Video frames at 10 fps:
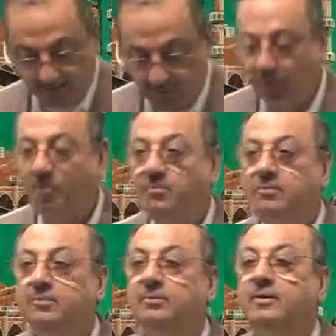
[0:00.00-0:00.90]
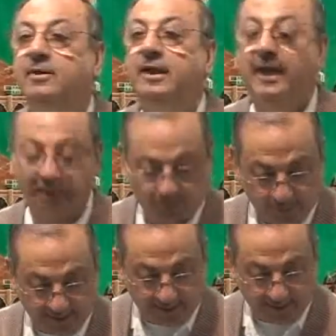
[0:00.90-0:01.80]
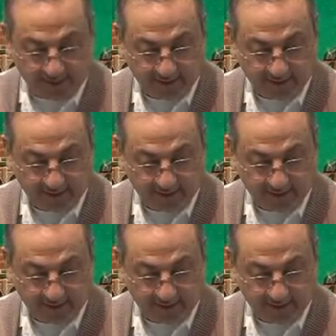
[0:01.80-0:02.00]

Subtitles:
kum, and kunna,